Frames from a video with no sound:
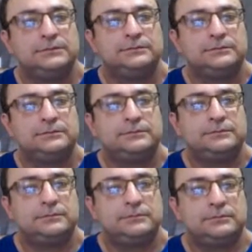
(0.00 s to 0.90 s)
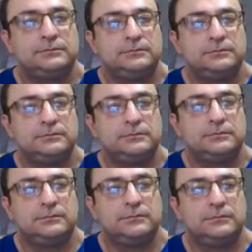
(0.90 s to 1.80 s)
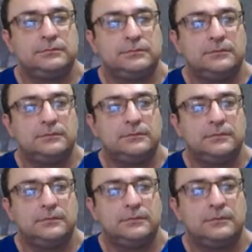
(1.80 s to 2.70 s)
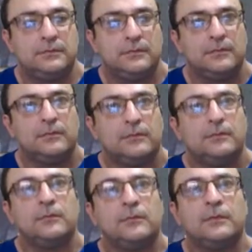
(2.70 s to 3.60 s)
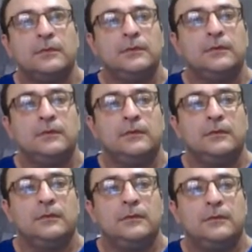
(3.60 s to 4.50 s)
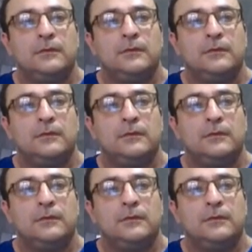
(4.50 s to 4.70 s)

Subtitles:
(silent)